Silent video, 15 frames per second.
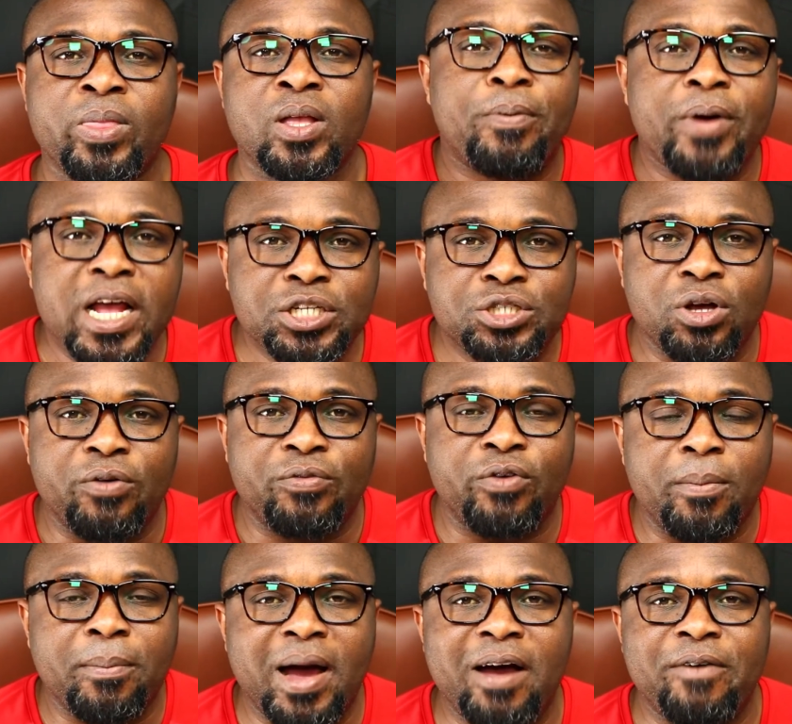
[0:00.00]
Pressure
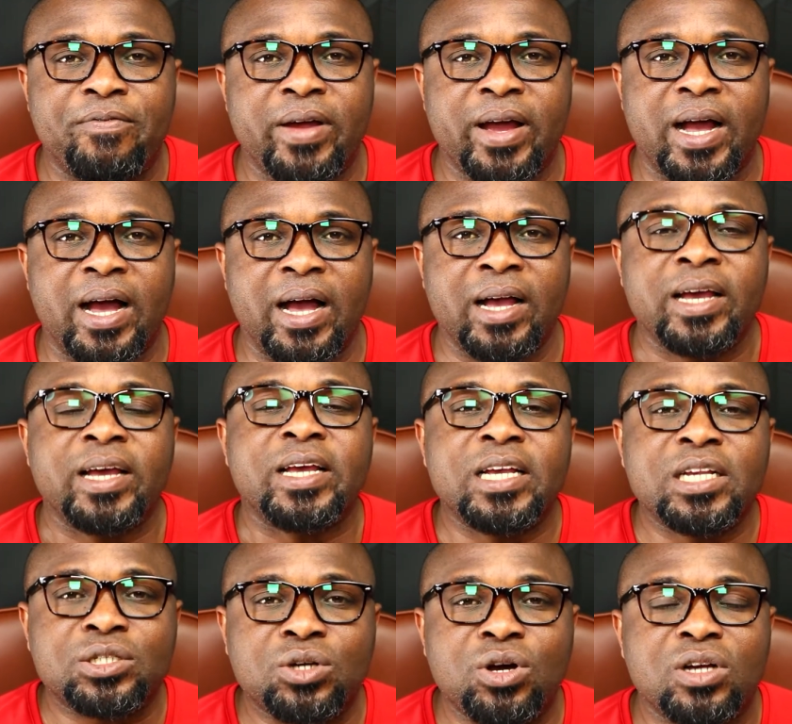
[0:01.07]
from Africa
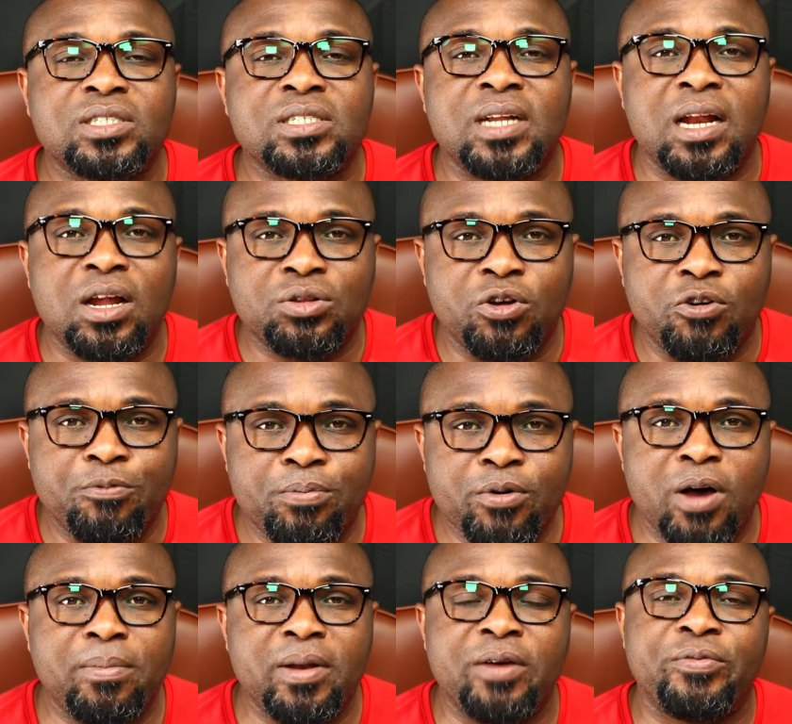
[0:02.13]
is causing a lot of
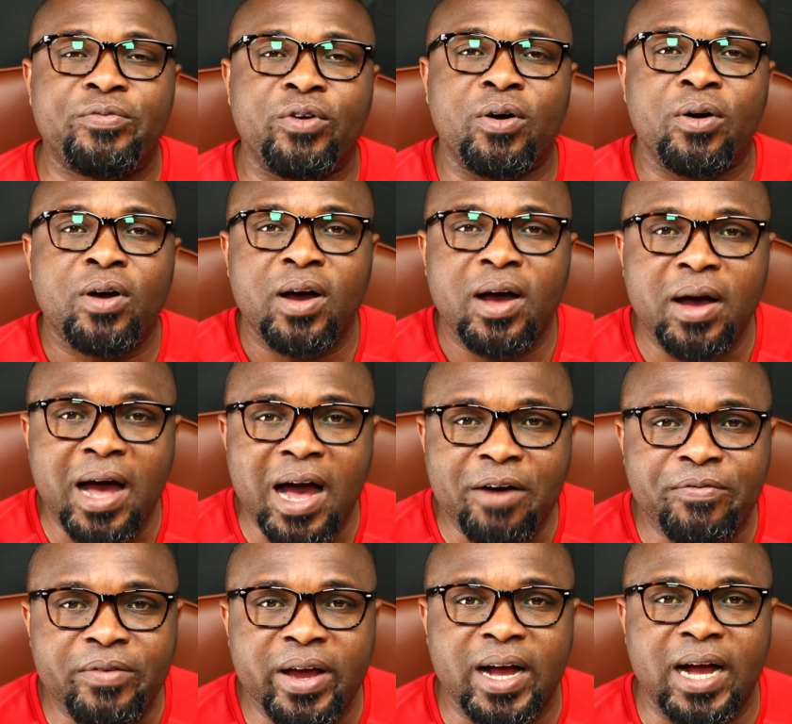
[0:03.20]
problems for
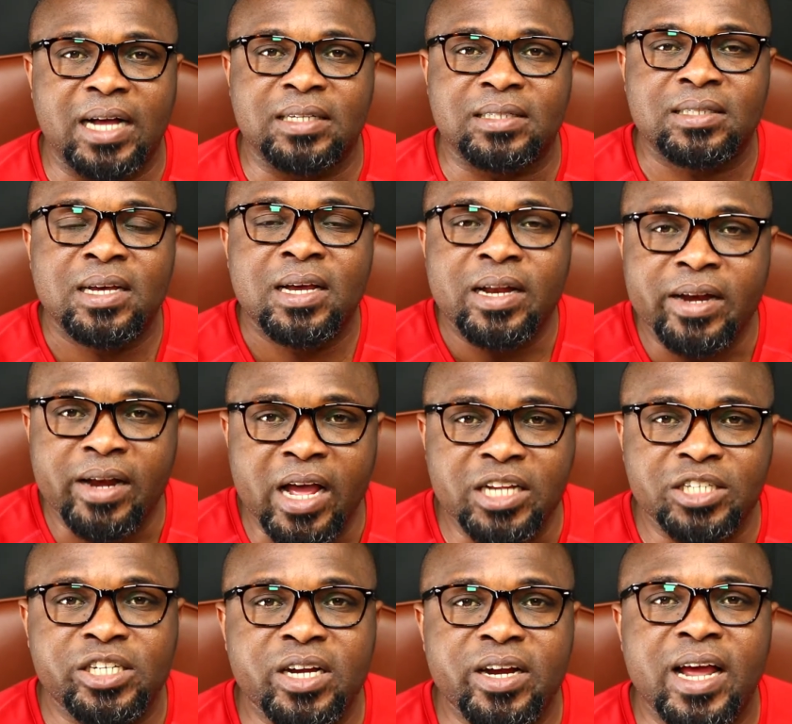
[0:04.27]
Africans,
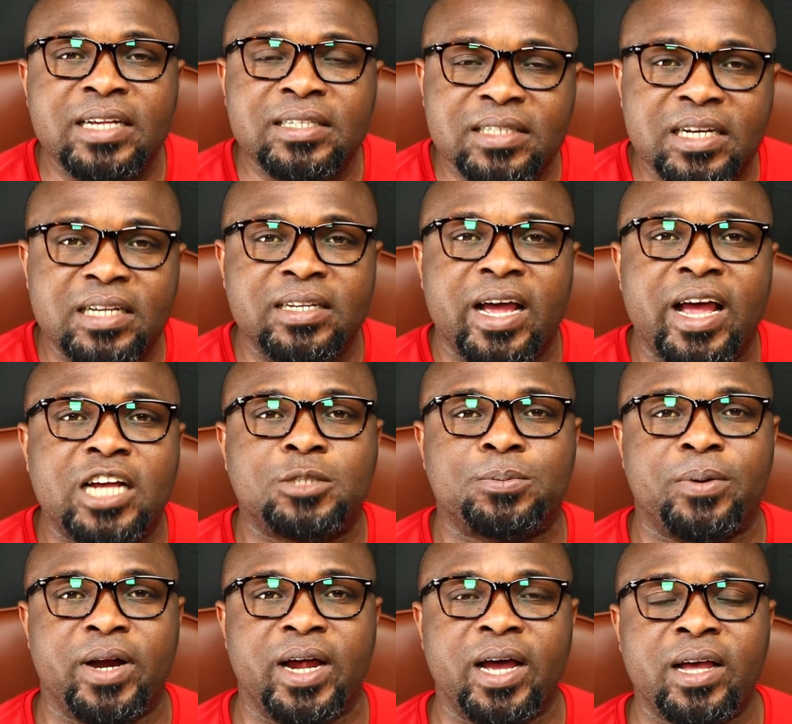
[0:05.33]
Nigerians in
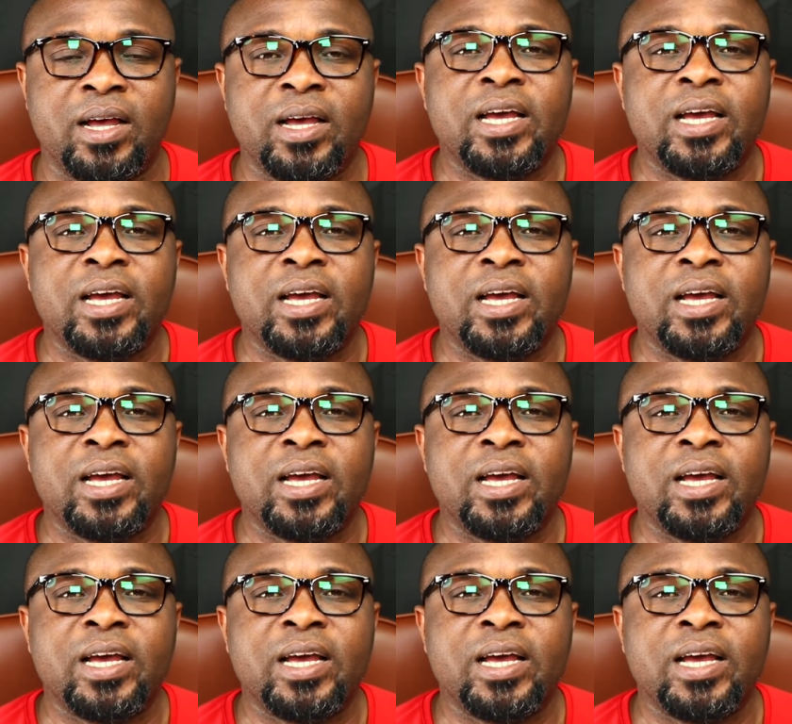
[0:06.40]
diaspora.